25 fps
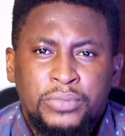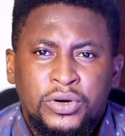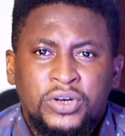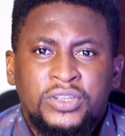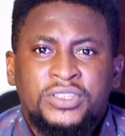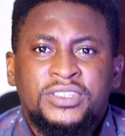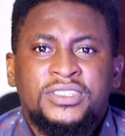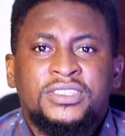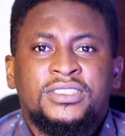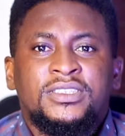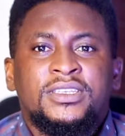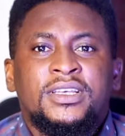
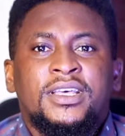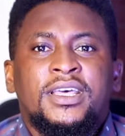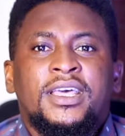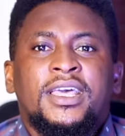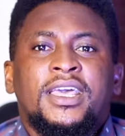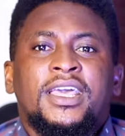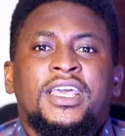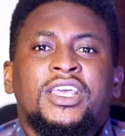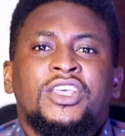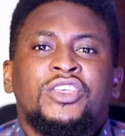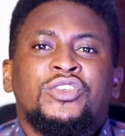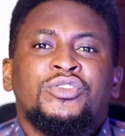But
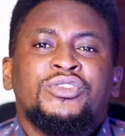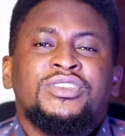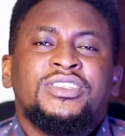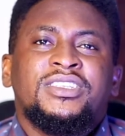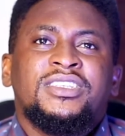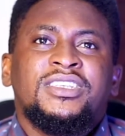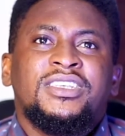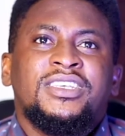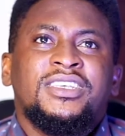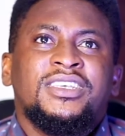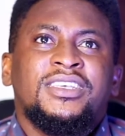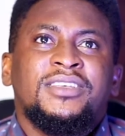you
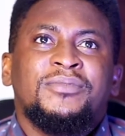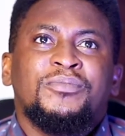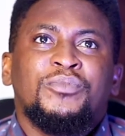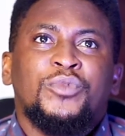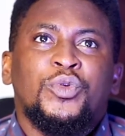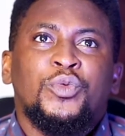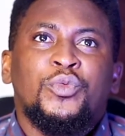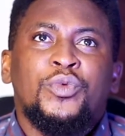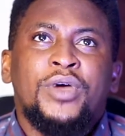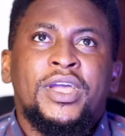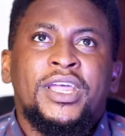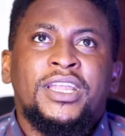see,
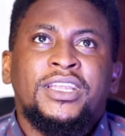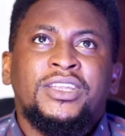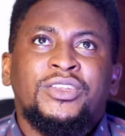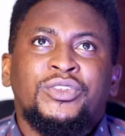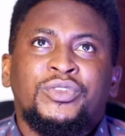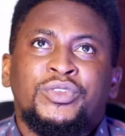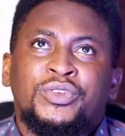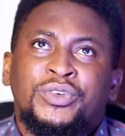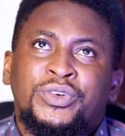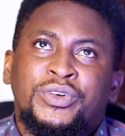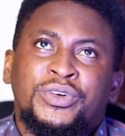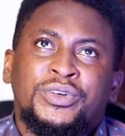
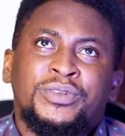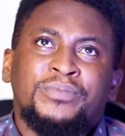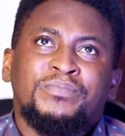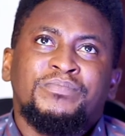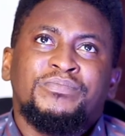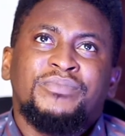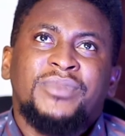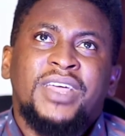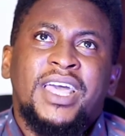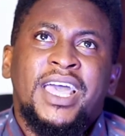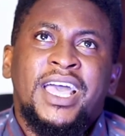when you're